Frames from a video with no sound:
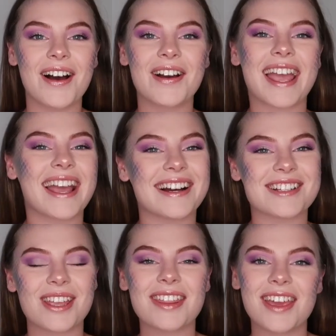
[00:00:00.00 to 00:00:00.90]
Okay
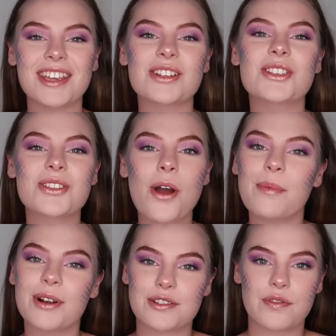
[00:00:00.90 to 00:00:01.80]
guys, so thank you so
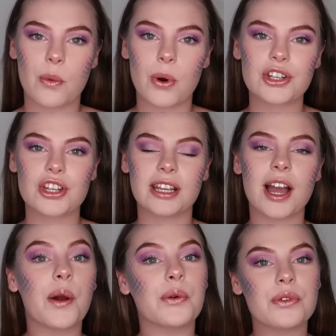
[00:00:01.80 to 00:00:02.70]
much for
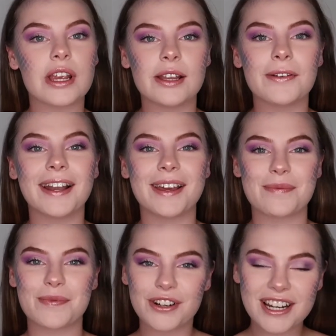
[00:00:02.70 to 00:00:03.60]
watching. I really
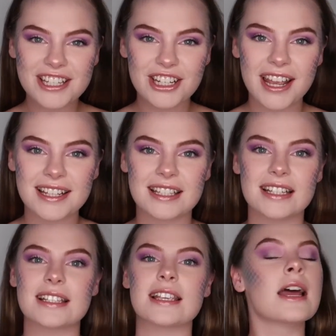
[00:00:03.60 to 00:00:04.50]
appreciate
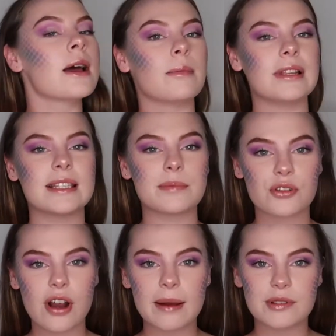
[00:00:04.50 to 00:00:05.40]
it. Please
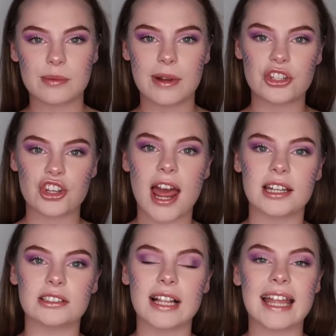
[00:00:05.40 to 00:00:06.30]
subscribe to my
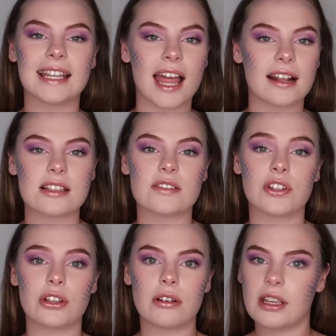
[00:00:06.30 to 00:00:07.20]
channel and like this
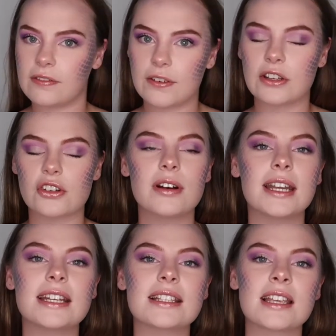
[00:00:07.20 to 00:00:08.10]
video if you enjoyed
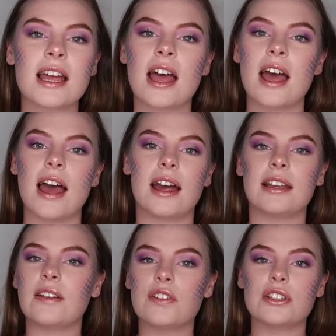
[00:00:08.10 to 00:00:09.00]
it.
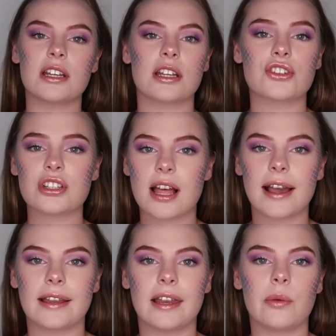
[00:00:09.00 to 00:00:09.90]
And if you didn't, just
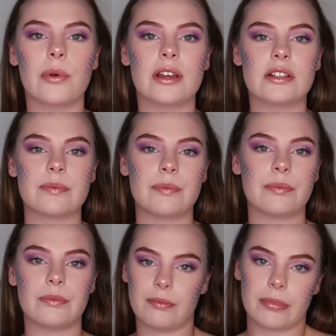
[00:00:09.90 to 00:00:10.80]
like it anyways,
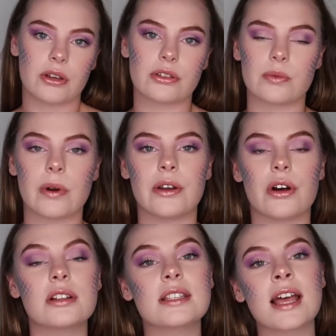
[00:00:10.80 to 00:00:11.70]
because why
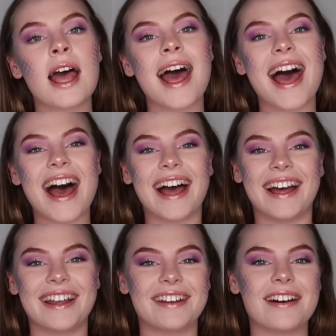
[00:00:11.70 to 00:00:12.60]
not?
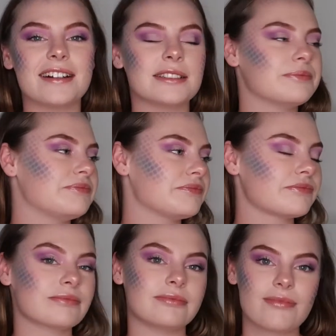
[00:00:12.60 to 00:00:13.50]
And
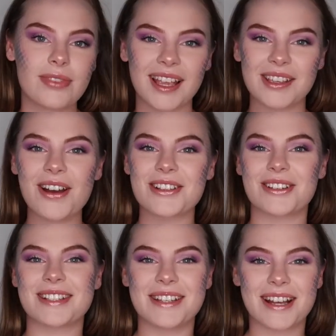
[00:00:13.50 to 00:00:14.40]
yeah, so
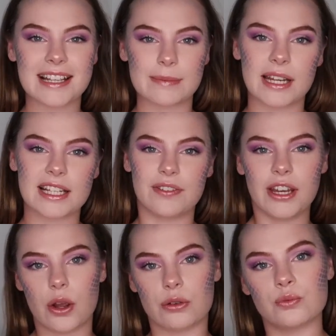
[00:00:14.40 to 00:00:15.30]
I'll see you guys in my next
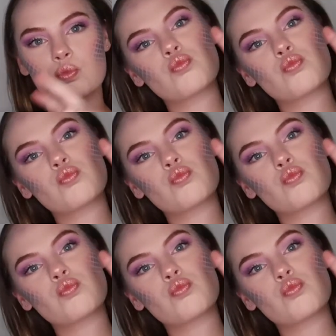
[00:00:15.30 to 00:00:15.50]
video.